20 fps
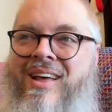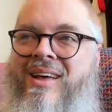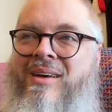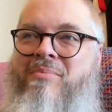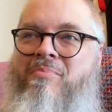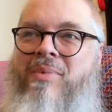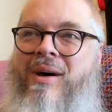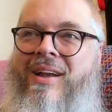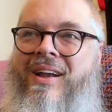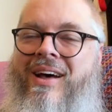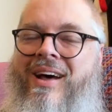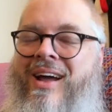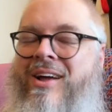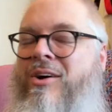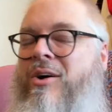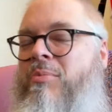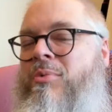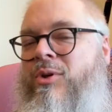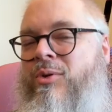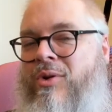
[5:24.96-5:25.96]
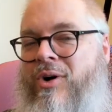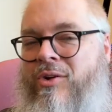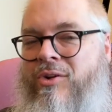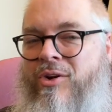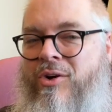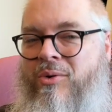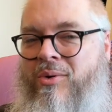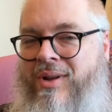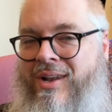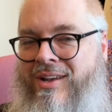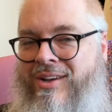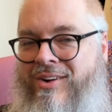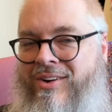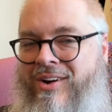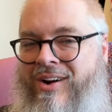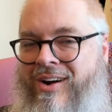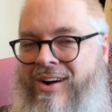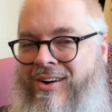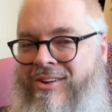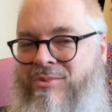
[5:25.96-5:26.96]
But I hope you all know it in your
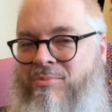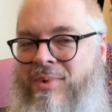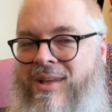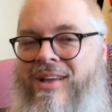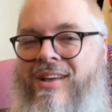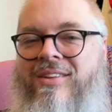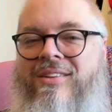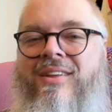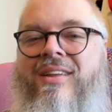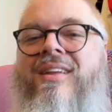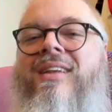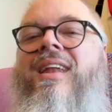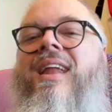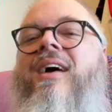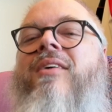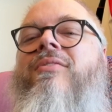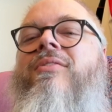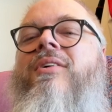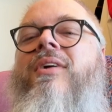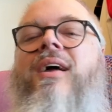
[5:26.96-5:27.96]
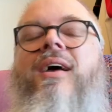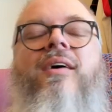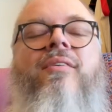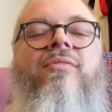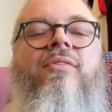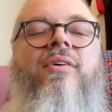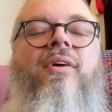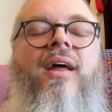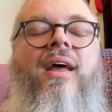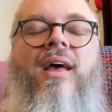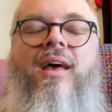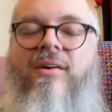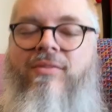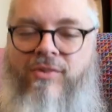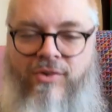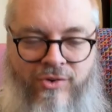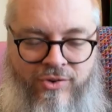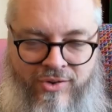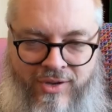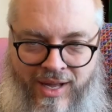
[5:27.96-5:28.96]
hearts, because it never, ever,
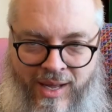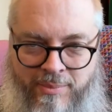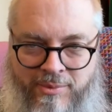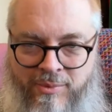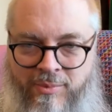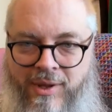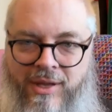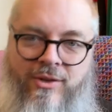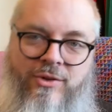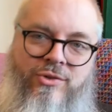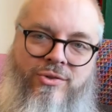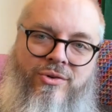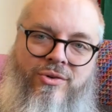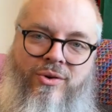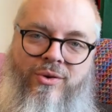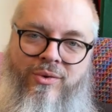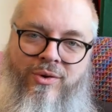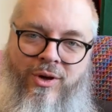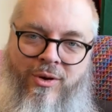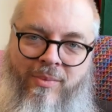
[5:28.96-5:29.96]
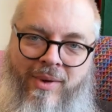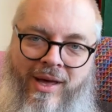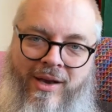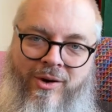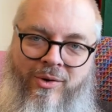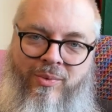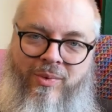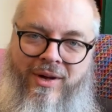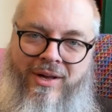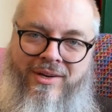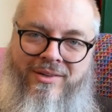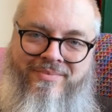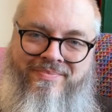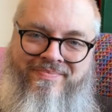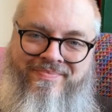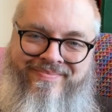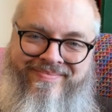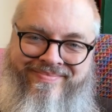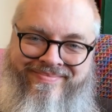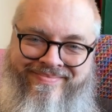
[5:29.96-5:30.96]
ever stops being true, no matter what.
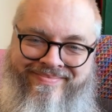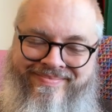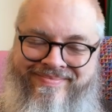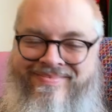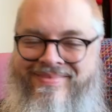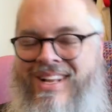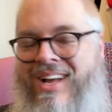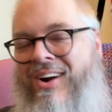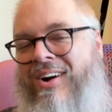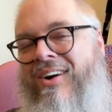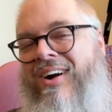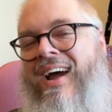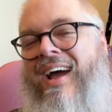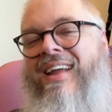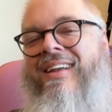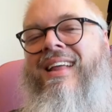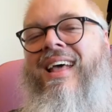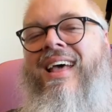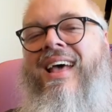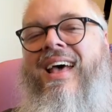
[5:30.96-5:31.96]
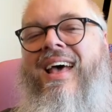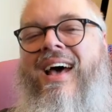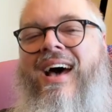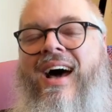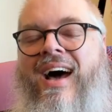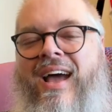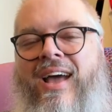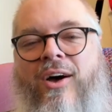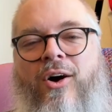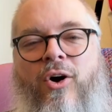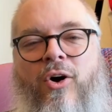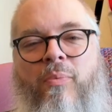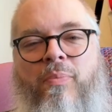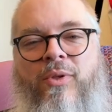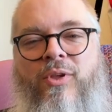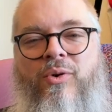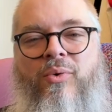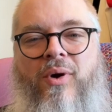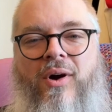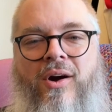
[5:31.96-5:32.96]
All right, I hope
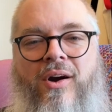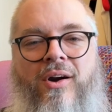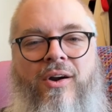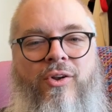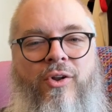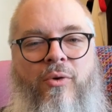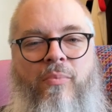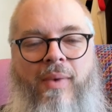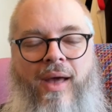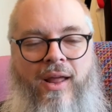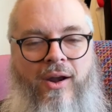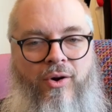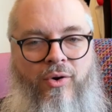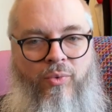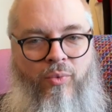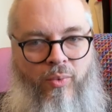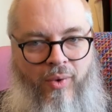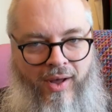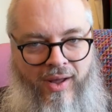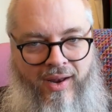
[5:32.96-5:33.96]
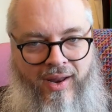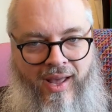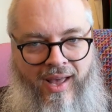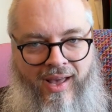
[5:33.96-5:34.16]
you are, no matter what,